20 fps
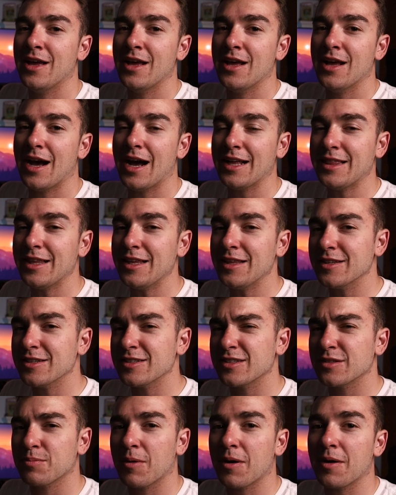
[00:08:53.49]
I think
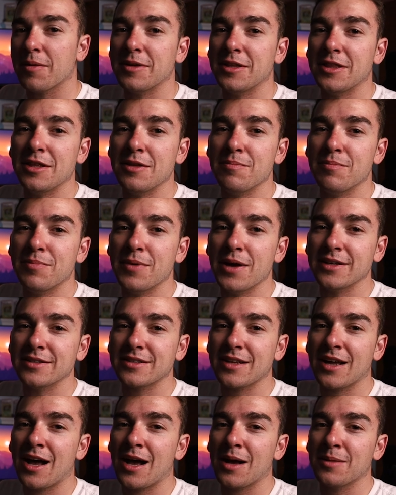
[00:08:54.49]
this is probably the
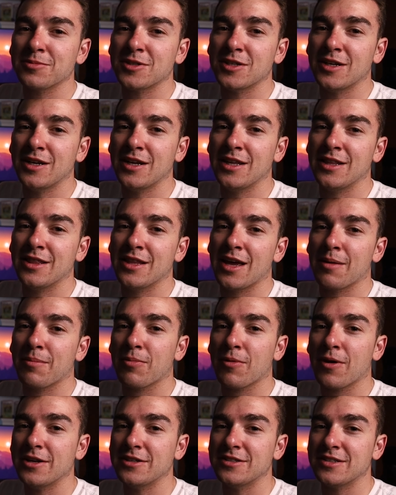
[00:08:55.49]
best option in that
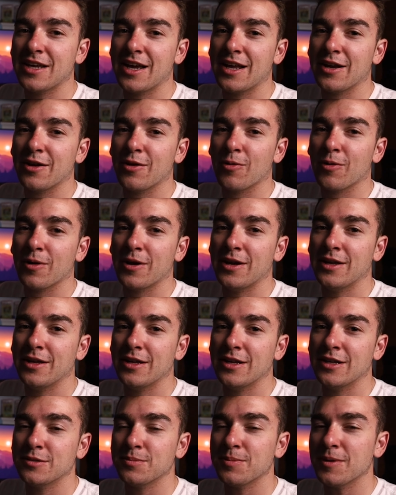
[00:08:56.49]
price category,
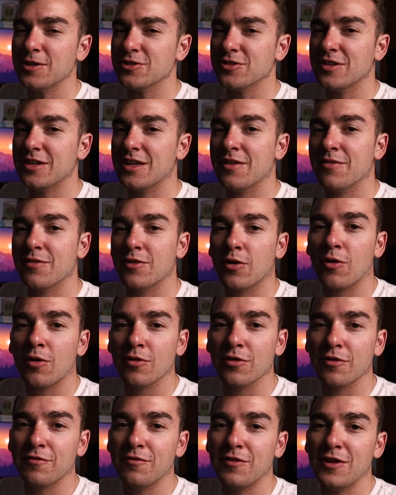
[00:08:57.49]
especially given
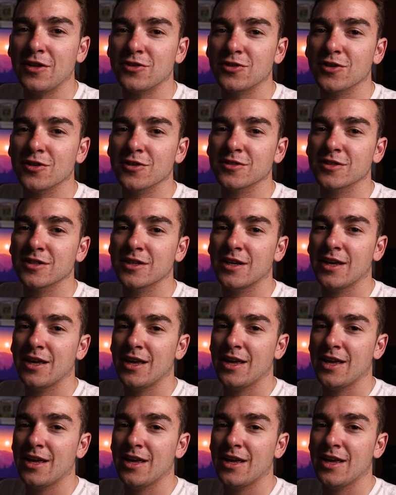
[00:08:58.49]
all the features